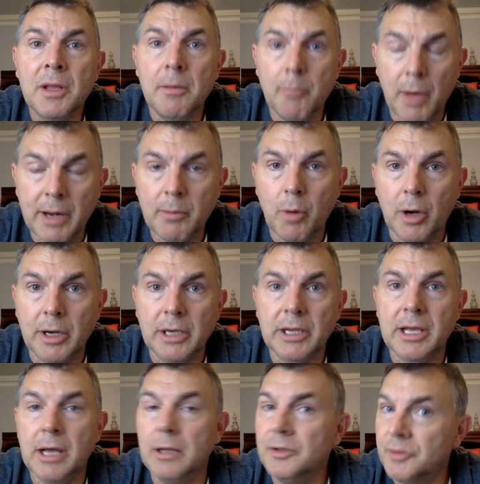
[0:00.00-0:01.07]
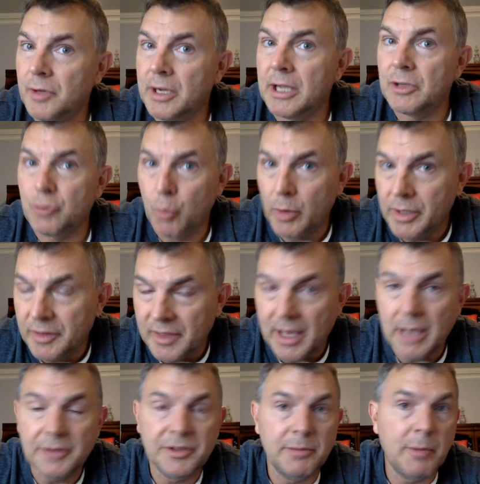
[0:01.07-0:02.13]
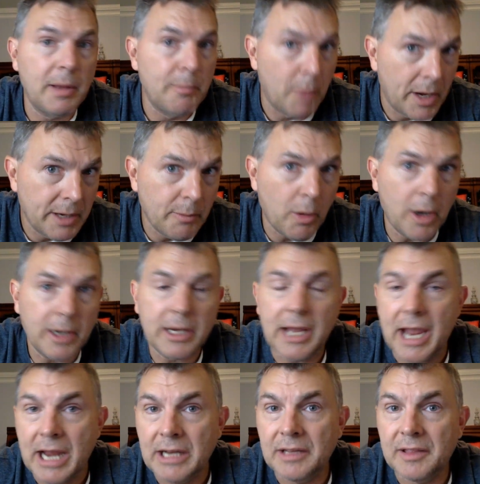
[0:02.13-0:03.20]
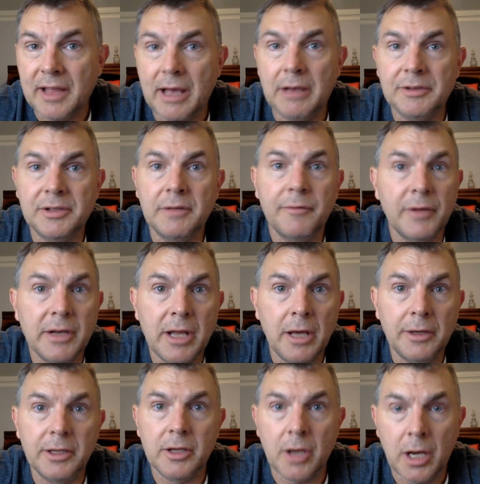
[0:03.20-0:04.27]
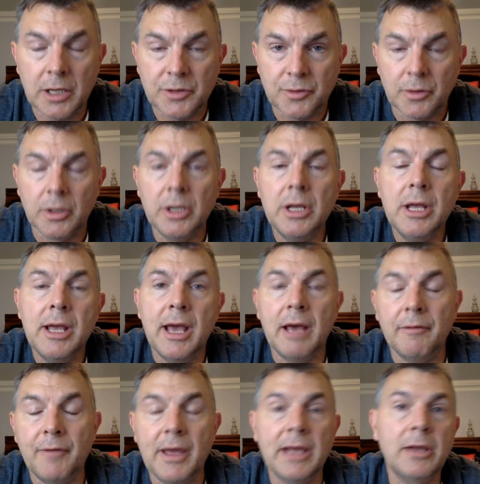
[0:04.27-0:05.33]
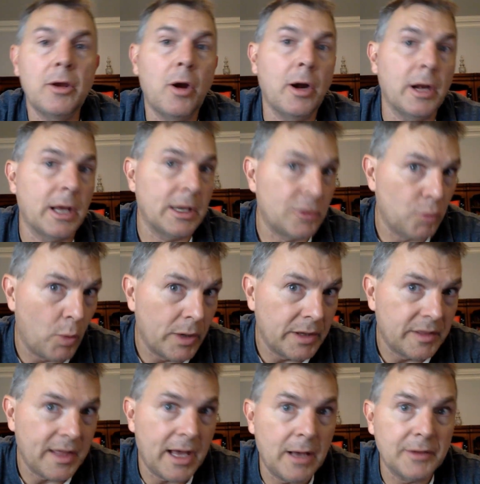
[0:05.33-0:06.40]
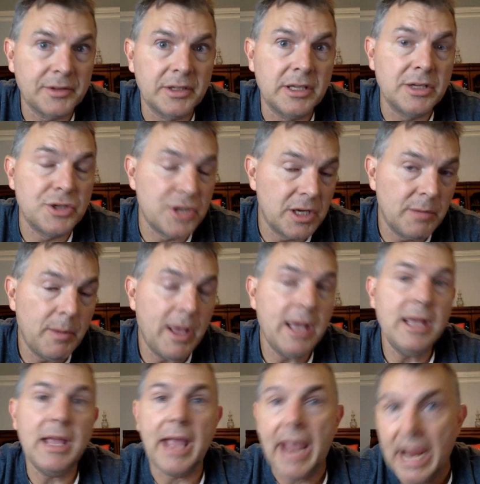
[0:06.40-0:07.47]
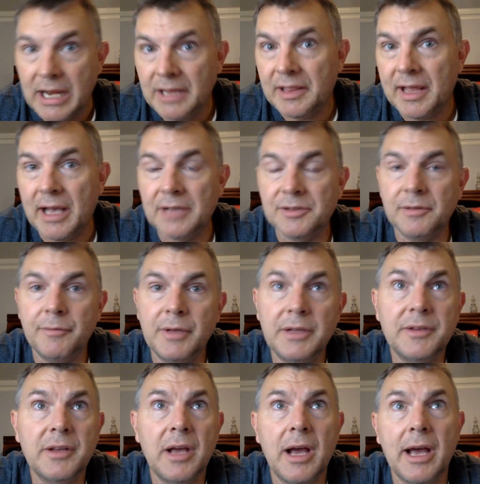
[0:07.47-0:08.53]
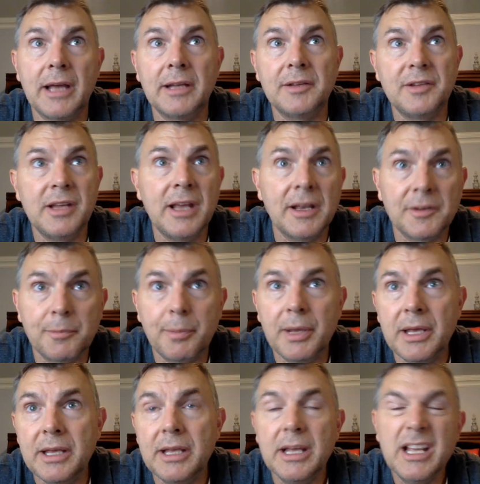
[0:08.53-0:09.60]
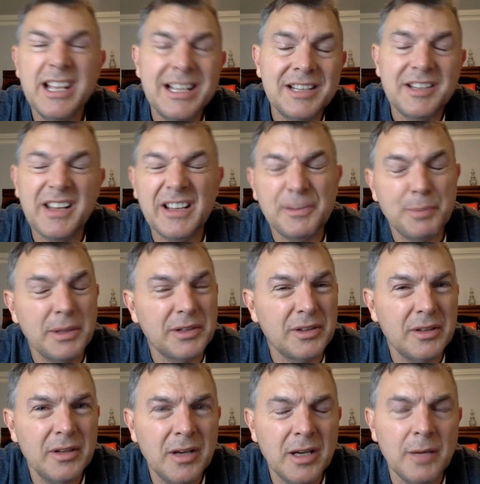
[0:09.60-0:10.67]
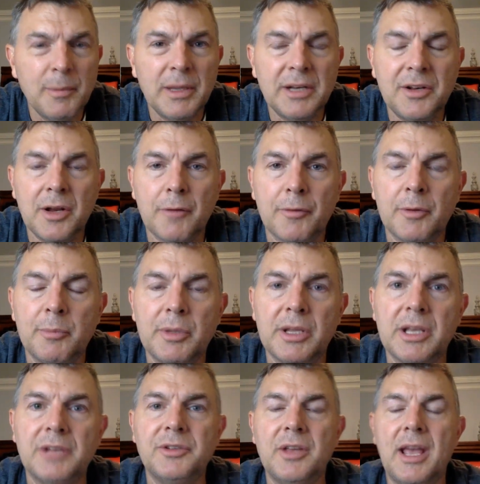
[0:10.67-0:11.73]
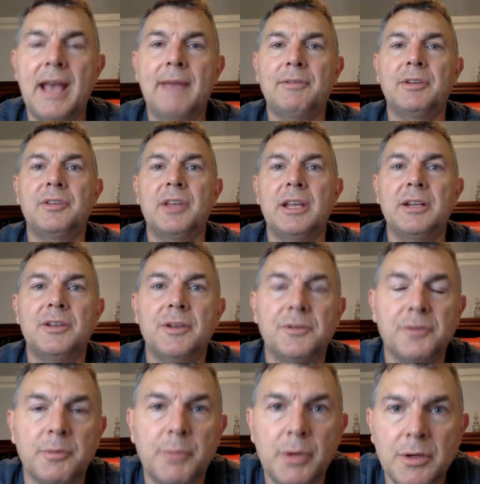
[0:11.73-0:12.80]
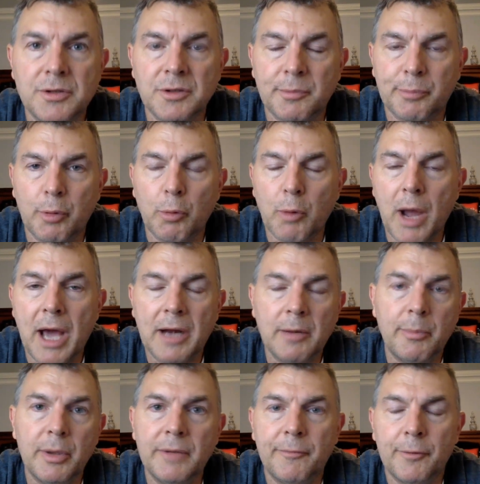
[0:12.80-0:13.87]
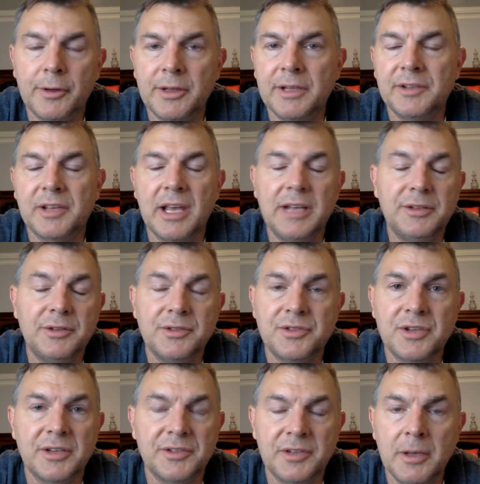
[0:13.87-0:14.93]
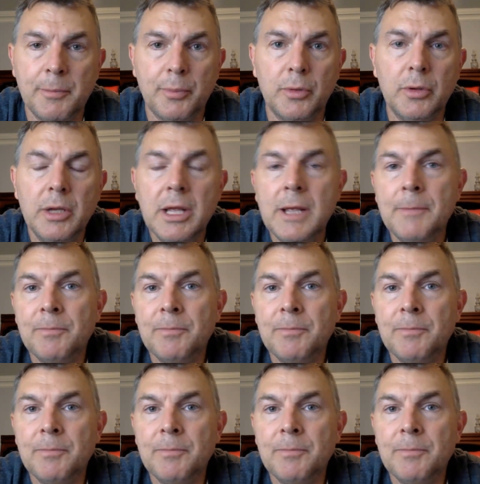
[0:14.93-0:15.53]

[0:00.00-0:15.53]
money market account. So I got 20,000 in my money market, 80,000 Fidelity Contra. At Vanguard, I got 20,000 in Ginnie Mae, 80,000 VTI. TSP, TSP is a little bit different because you have to take distributions per rata, but for in this case, it's just simple.